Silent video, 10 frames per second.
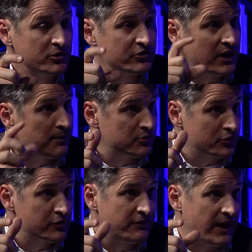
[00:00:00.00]
which is
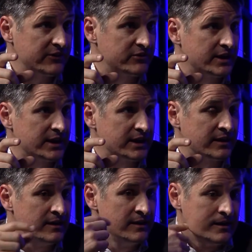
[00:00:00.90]
absolutely fascinating.
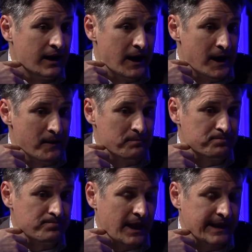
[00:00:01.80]
I
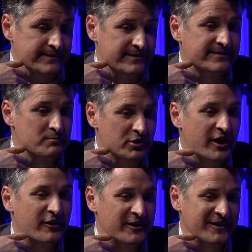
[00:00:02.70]
guess the
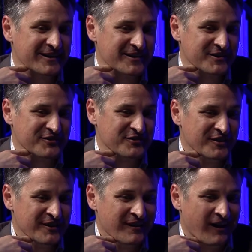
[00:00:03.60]
similarity is,
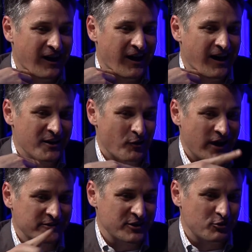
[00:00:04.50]

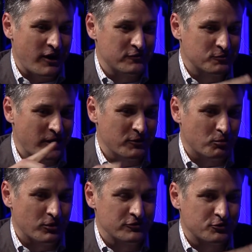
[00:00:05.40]
as I travel around the
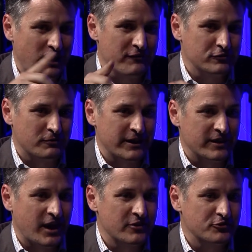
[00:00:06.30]
world and travel around
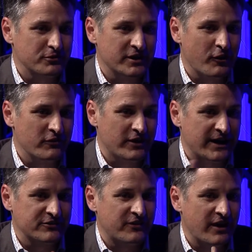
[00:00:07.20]
the country over the
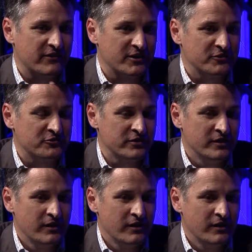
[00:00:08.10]
last 5 years,